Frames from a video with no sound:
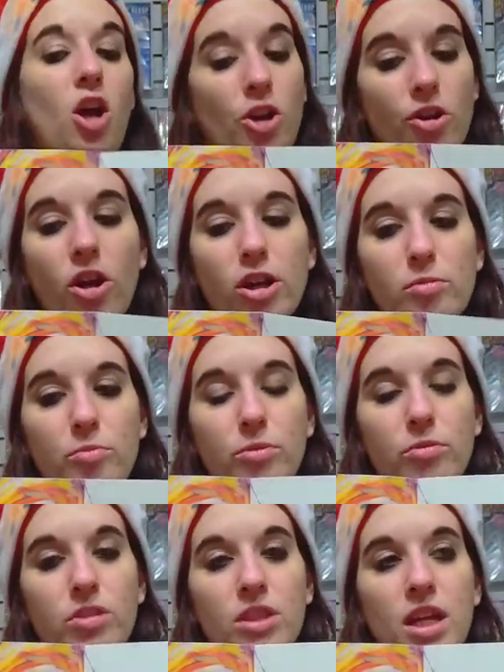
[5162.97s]
our art
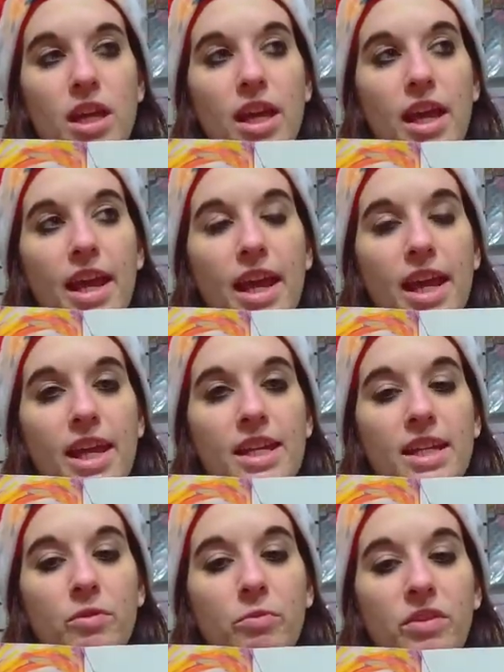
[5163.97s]
brute.
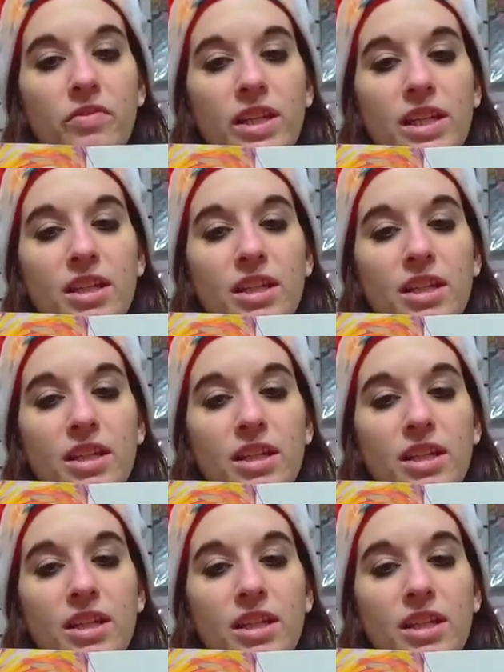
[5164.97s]
And we find